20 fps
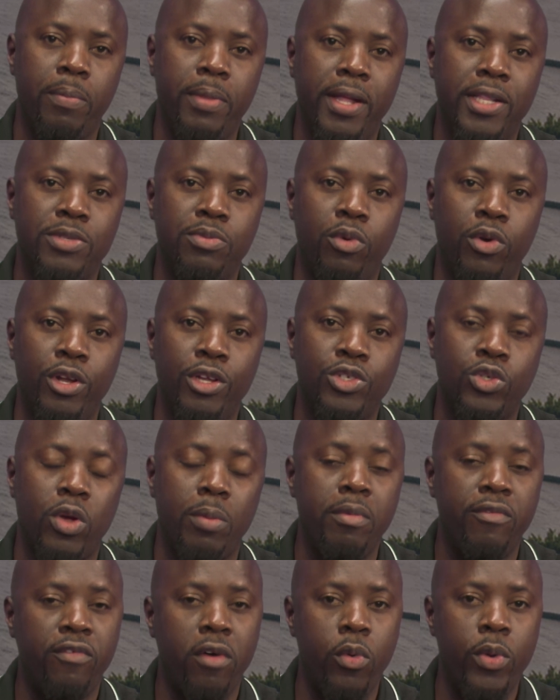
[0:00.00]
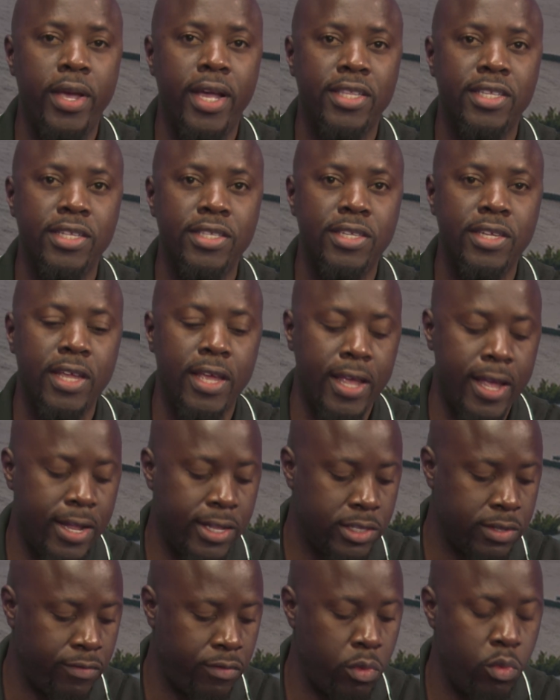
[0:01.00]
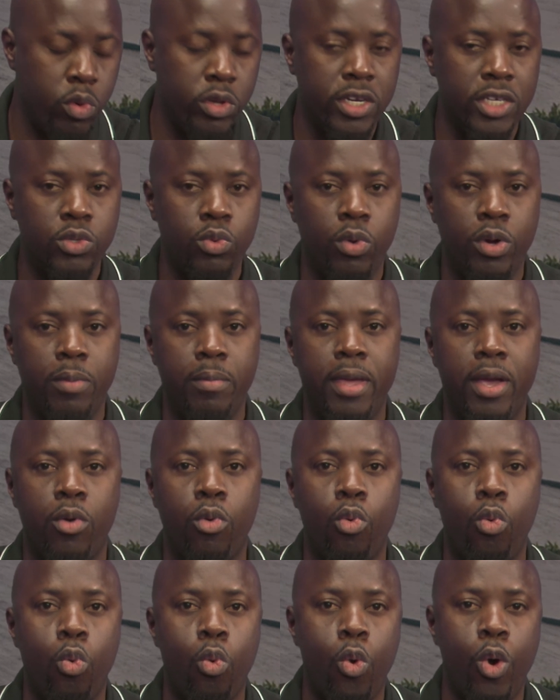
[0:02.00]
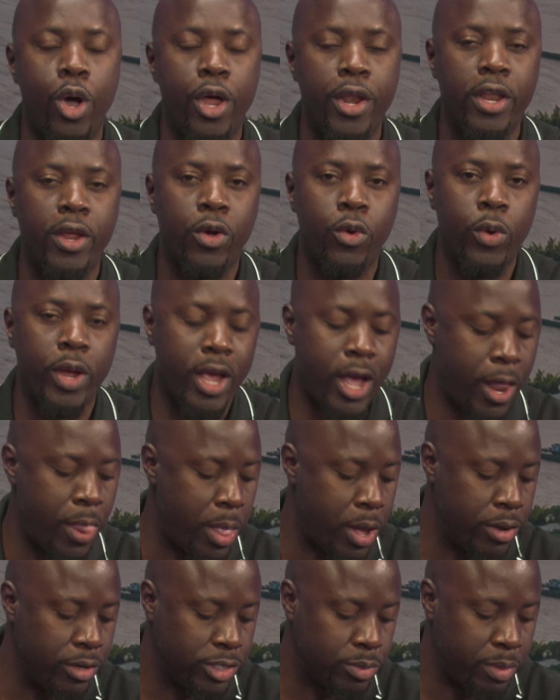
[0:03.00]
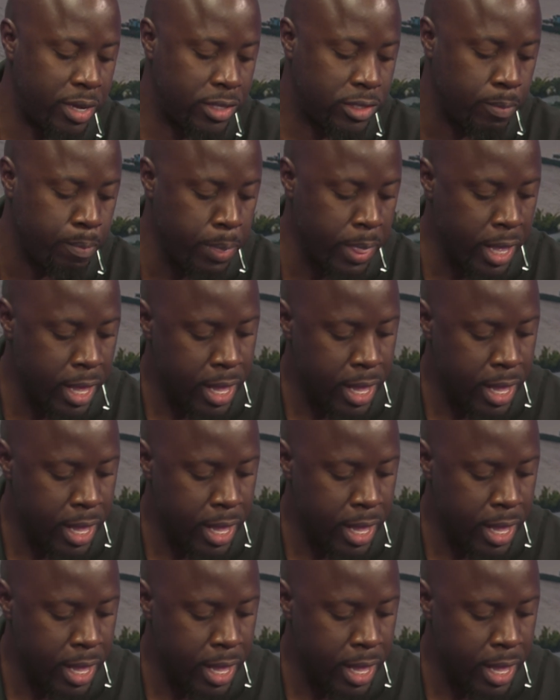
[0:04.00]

Updates Morning Show. And before we get into the interview, we just want to make one quick announcement.